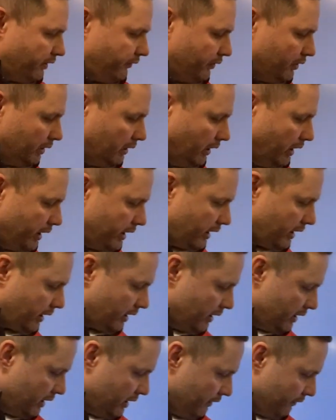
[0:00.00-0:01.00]
if you'd
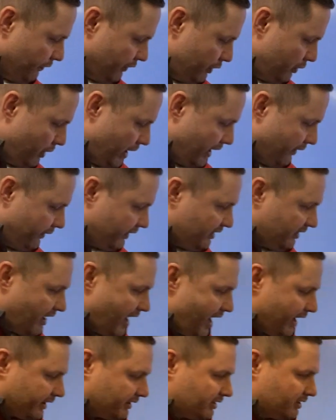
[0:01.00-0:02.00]
like. You have a
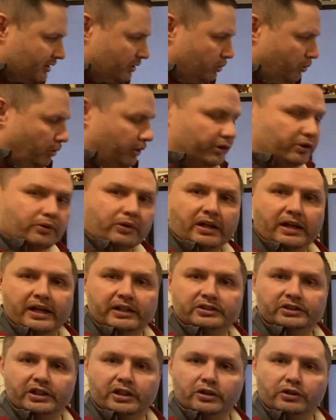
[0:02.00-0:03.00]
text where you can
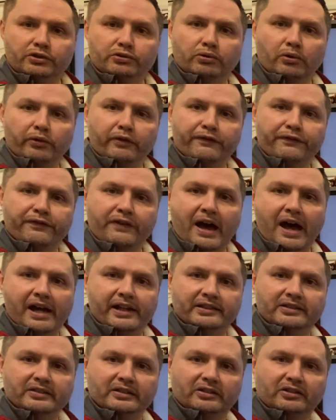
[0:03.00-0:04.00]
actually control the
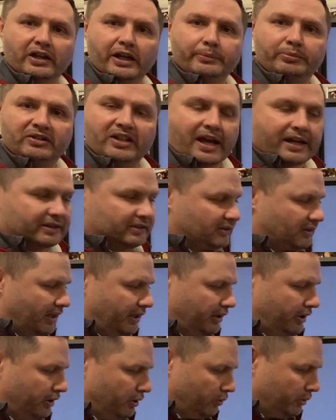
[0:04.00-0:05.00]
fonts and type text
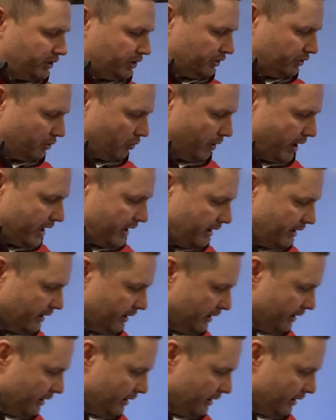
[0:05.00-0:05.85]
on here, which is great.